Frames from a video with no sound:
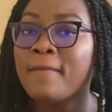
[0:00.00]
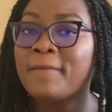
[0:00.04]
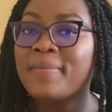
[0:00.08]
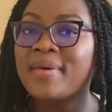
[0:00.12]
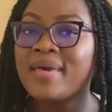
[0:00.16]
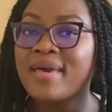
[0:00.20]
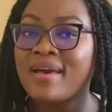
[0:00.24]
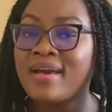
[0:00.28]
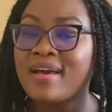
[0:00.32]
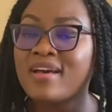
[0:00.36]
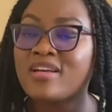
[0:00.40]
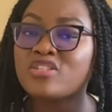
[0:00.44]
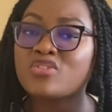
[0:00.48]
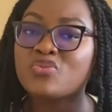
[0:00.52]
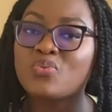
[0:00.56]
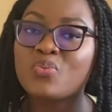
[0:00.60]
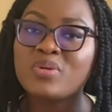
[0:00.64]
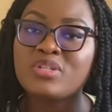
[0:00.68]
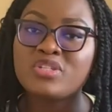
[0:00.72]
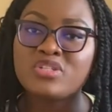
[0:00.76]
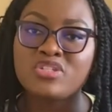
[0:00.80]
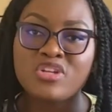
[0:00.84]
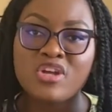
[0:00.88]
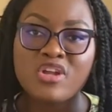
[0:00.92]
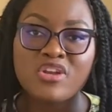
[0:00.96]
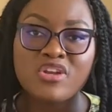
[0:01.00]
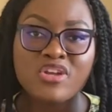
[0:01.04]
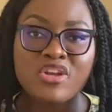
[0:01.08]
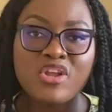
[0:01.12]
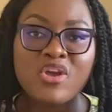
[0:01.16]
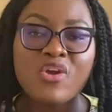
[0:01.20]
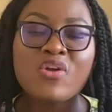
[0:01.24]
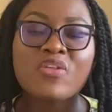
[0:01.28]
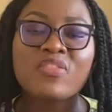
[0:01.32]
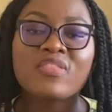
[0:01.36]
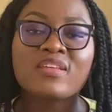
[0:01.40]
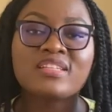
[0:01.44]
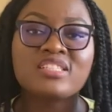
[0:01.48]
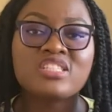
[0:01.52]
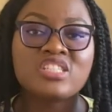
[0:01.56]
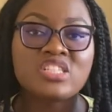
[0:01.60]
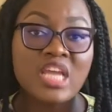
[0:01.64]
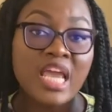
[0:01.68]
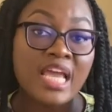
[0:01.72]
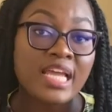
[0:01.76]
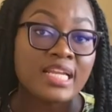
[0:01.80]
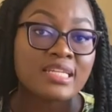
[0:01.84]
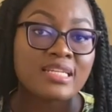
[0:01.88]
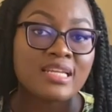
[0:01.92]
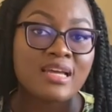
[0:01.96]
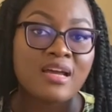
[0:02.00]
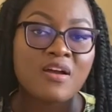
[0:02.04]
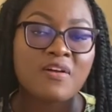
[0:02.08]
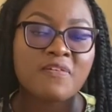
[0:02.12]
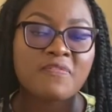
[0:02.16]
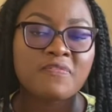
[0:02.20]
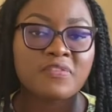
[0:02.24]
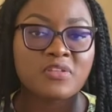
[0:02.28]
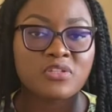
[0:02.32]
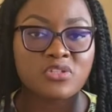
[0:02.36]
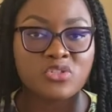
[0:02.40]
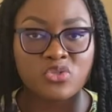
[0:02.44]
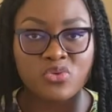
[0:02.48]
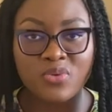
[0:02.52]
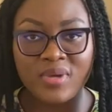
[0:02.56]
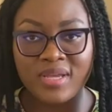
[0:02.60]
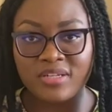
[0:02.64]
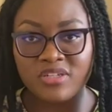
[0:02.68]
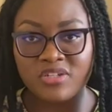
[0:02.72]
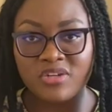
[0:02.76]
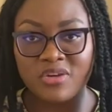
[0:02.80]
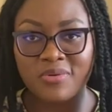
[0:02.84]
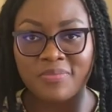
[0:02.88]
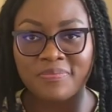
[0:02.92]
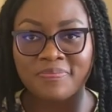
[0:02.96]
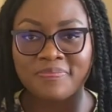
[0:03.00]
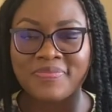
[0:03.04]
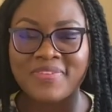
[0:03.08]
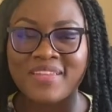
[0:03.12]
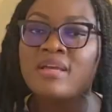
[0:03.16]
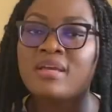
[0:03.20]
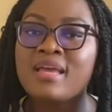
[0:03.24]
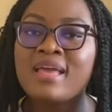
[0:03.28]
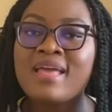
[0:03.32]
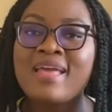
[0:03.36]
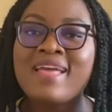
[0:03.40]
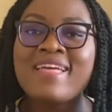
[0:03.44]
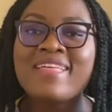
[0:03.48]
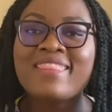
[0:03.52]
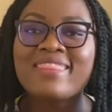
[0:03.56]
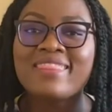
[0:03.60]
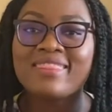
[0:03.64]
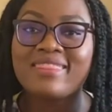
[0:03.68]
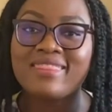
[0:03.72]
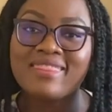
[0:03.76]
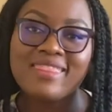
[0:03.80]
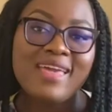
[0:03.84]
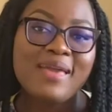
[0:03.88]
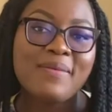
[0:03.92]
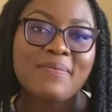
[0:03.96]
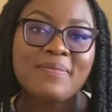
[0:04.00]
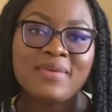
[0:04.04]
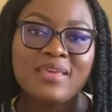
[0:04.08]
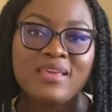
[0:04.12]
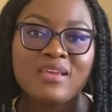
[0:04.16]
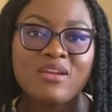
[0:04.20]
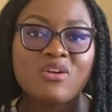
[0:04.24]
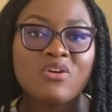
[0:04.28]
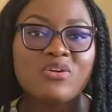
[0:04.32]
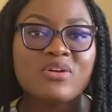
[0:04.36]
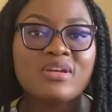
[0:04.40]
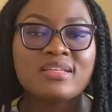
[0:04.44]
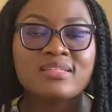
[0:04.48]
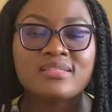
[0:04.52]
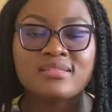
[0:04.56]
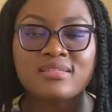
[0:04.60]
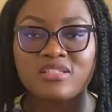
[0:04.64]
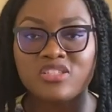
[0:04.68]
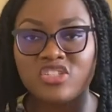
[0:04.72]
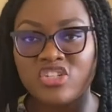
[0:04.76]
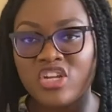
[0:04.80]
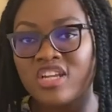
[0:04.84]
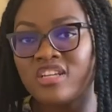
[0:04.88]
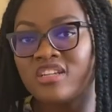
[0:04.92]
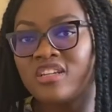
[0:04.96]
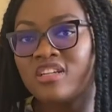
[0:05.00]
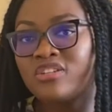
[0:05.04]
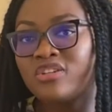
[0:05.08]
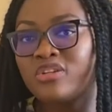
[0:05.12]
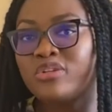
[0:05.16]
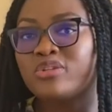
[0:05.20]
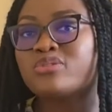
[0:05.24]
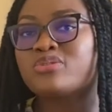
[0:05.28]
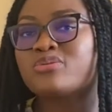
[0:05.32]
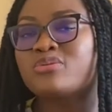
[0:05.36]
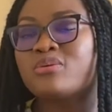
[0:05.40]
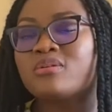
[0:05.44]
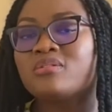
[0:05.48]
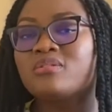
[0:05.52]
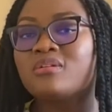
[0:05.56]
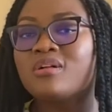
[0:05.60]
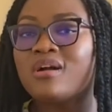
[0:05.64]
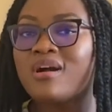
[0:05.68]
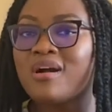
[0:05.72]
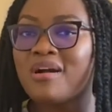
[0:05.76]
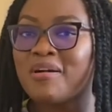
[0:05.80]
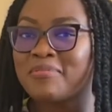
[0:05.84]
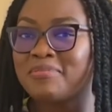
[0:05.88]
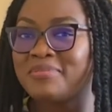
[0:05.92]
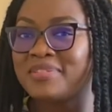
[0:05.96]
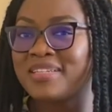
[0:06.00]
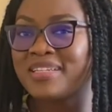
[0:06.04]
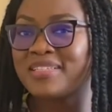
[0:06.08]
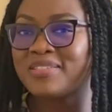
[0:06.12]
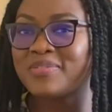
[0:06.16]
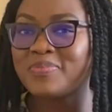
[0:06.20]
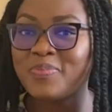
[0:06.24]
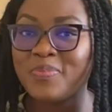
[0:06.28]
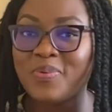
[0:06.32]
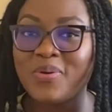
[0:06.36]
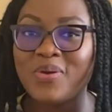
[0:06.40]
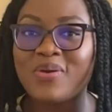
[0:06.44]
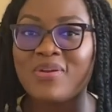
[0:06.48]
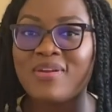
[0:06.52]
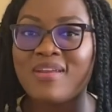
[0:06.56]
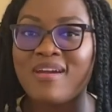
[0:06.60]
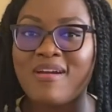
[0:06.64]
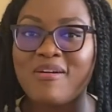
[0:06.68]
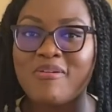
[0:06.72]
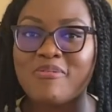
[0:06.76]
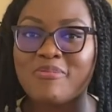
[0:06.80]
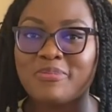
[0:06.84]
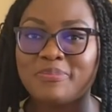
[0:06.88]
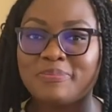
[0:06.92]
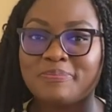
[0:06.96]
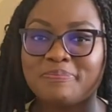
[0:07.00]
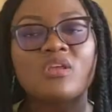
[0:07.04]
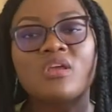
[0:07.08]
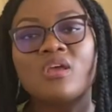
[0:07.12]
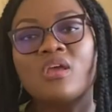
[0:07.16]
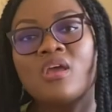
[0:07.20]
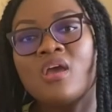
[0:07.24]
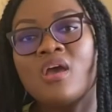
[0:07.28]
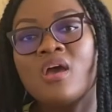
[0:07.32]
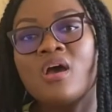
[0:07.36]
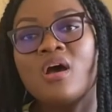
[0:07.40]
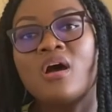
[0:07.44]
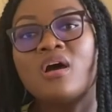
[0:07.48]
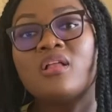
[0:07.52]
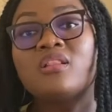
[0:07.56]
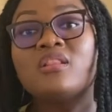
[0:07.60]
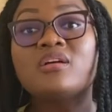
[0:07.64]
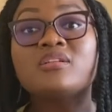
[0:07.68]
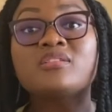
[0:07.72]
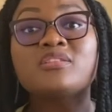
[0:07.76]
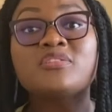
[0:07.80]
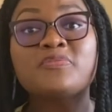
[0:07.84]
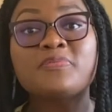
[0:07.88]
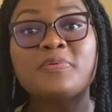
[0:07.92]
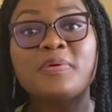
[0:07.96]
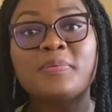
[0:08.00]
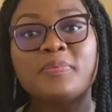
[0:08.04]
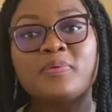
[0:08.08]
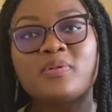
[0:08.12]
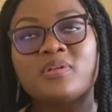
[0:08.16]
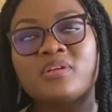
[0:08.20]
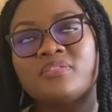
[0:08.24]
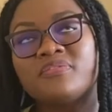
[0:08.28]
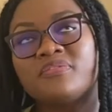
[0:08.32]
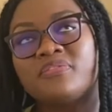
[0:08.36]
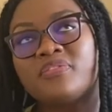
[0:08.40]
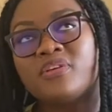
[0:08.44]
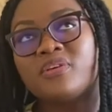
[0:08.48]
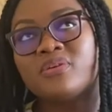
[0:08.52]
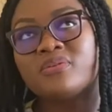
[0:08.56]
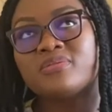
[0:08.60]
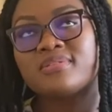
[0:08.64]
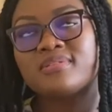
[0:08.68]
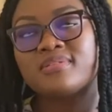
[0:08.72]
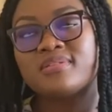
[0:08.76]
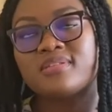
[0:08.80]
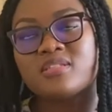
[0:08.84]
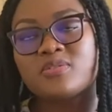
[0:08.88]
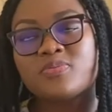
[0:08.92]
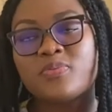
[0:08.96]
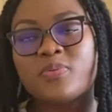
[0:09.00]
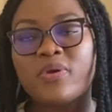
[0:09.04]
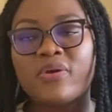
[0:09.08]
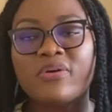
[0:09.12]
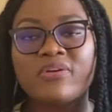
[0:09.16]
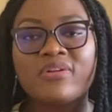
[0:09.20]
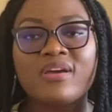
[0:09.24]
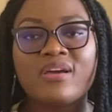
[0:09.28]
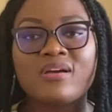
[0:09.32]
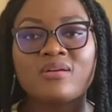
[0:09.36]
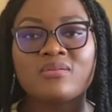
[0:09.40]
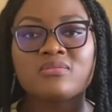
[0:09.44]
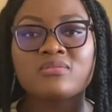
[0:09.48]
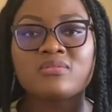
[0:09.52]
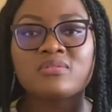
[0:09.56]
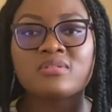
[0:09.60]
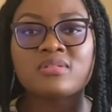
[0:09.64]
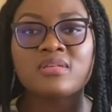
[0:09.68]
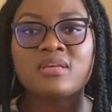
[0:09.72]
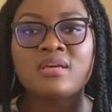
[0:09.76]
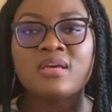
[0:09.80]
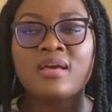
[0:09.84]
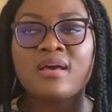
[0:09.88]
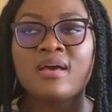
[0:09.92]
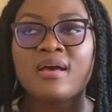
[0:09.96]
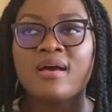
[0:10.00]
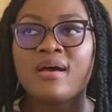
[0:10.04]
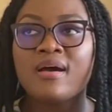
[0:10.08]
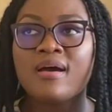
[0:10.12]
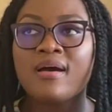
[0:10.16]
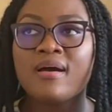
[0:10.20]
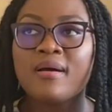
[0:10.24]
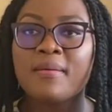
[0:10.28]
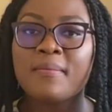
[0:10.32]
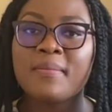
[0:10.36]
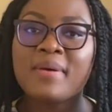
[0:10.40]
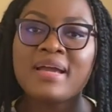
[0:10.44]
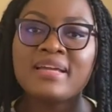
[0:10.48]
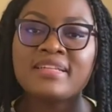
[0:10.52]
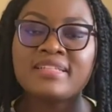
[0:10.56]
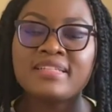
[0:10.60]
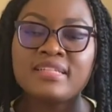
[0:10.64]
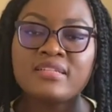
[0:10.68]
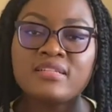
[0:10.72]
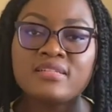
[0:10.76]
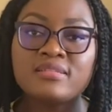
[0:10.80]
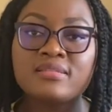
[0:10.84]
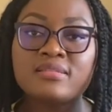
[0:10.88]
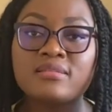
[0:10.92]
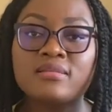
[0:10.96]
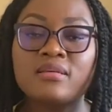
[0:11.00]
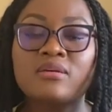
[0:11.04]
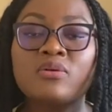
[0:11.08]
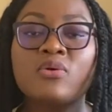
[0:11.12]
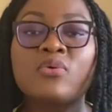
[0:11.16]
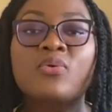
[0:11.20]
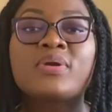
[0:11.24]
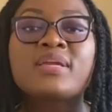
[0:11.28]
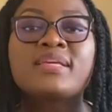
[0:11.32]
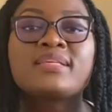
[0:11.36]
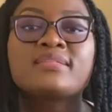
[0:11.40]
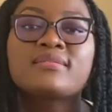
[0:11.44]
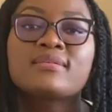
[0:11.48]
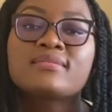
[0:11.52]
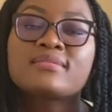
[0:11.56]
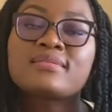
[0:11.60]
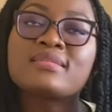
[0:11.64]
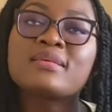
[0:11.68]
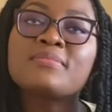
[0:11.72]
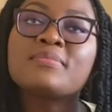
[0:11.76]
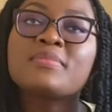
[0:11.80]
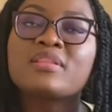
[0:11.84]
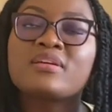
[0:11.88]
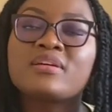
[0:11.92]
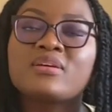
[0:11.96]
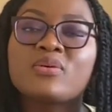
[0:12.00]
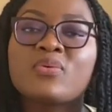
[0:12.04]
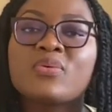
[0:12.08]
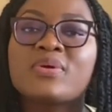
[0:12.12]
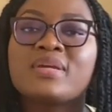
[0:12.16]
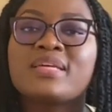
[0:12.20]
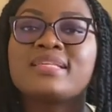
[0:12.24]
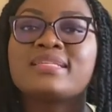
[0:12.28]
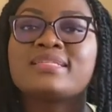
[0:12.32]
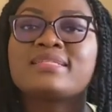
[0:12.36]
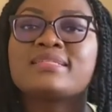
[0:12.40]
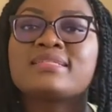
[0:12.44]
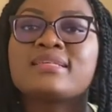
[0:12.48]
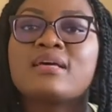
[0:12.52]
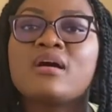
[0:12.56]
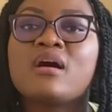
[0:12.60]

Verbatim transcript: because we do not know the gender of the stranger. Them here is the gender neutral object pronoun. A lot of people confuse these pronouns. I did a similar quiz